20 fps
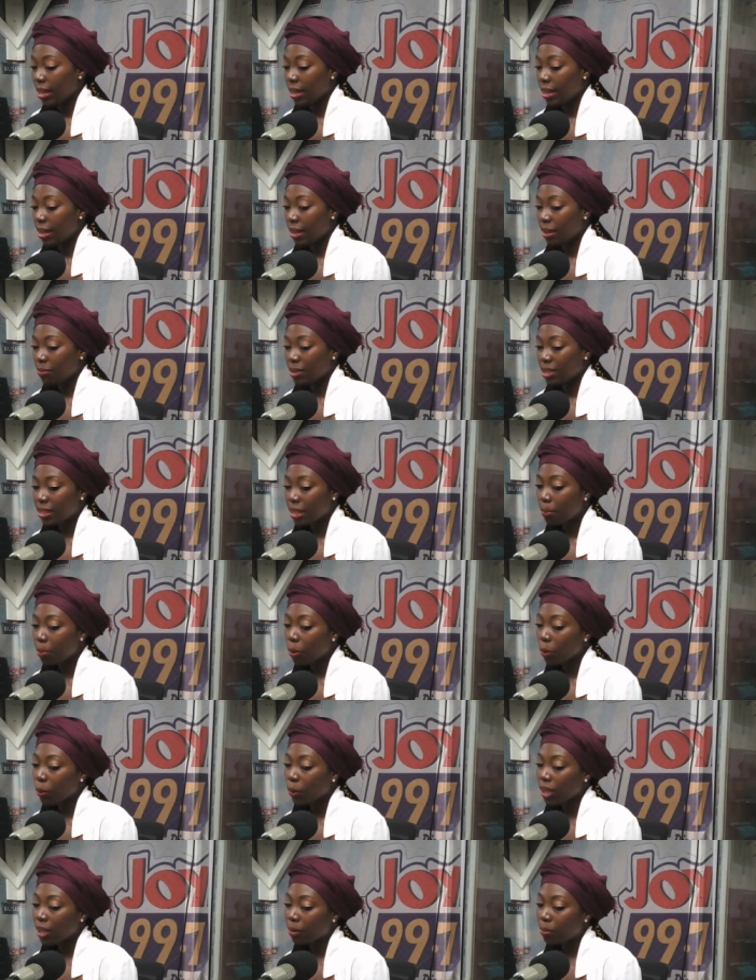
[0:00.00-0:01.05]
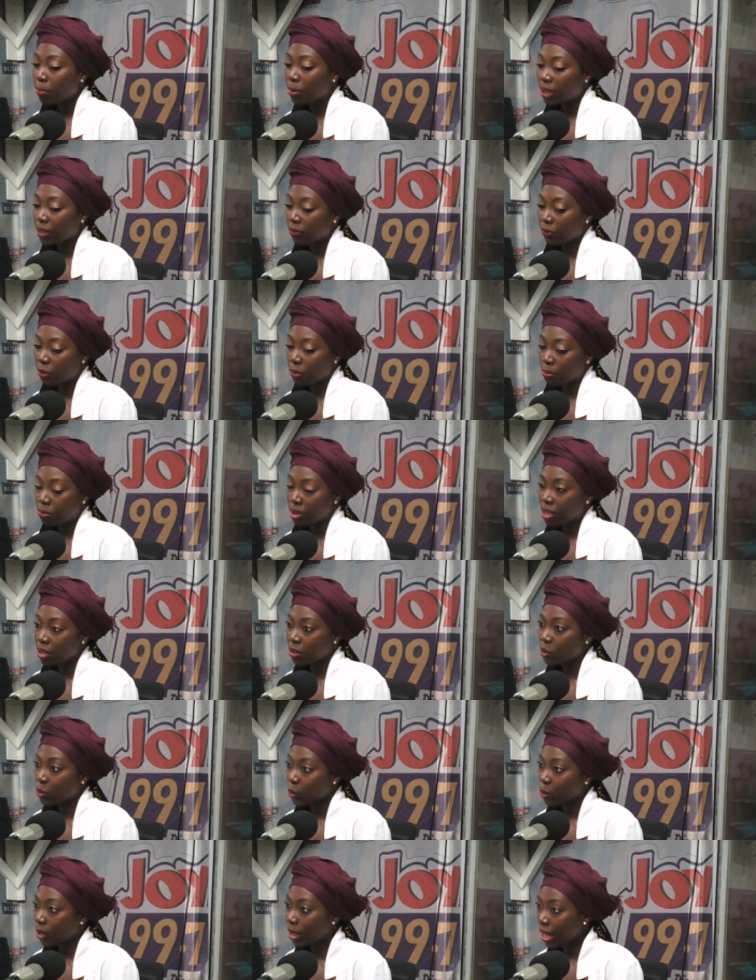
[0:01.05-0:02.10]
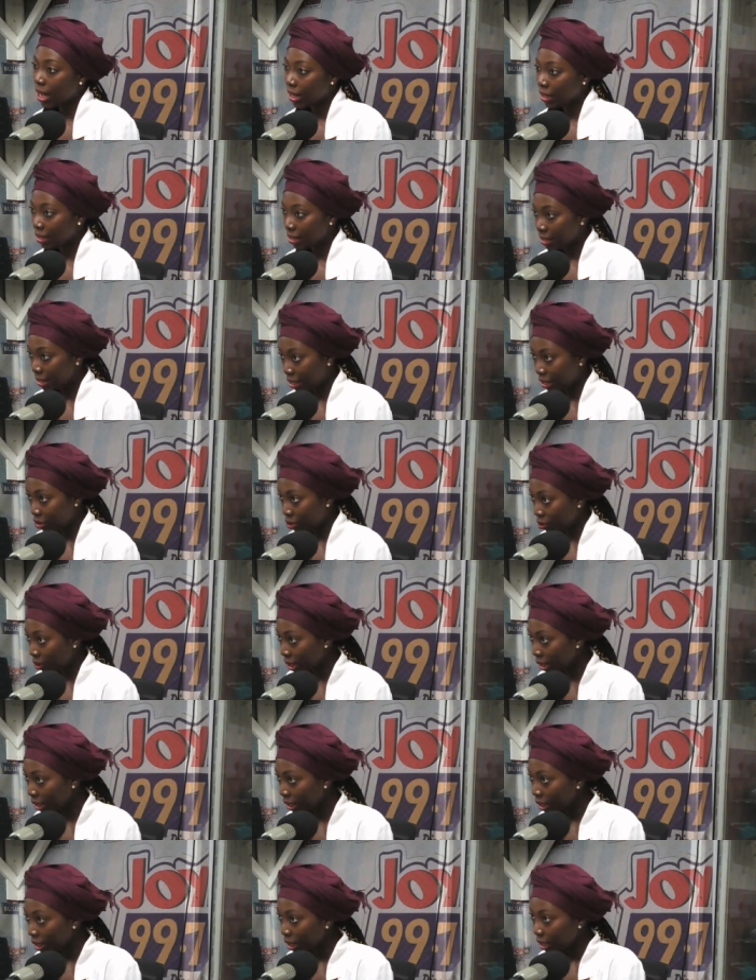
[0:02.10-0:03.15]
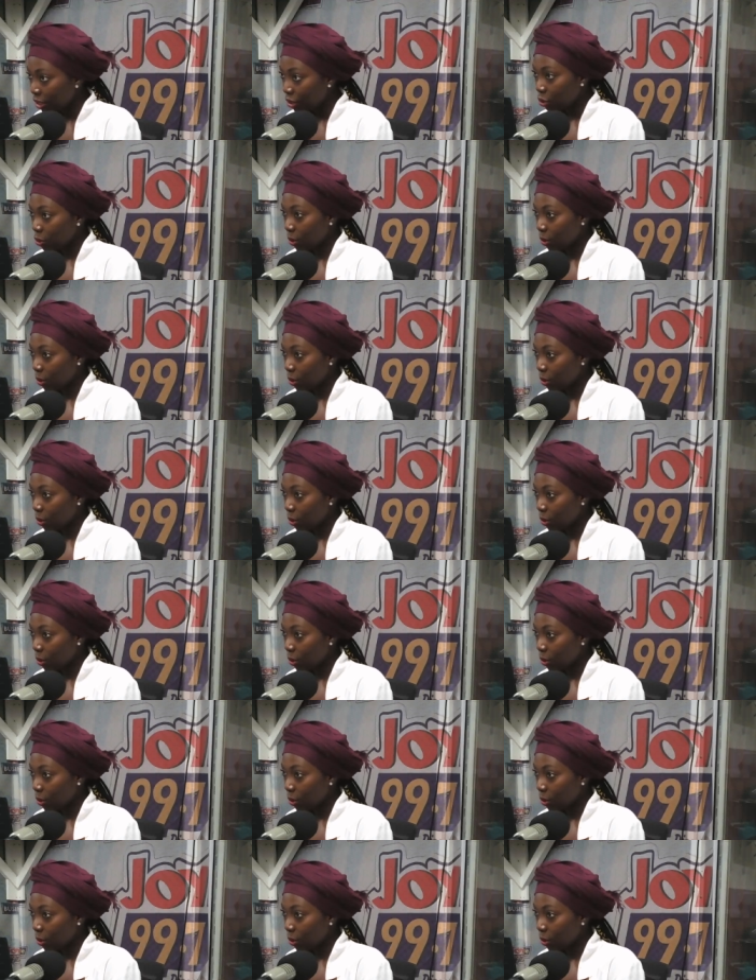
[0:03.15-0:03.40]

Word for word: um, step away a bit from being so Ghana centric mm -hmm.